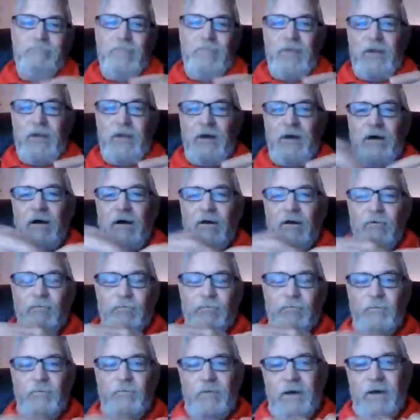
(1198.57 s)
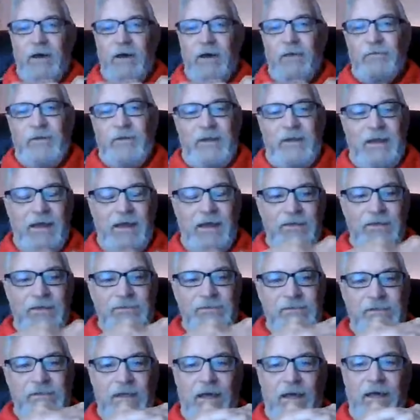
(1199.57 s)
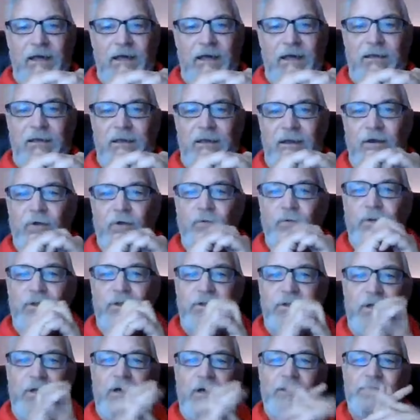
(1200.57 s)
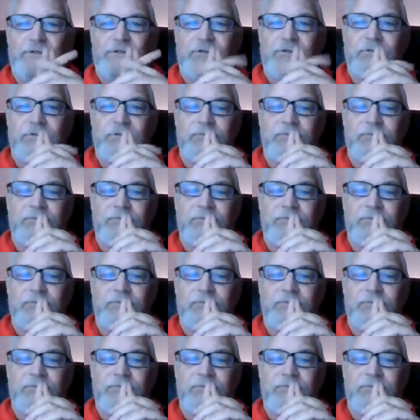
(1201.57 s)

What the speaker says: of the NASDAQ, error reduction,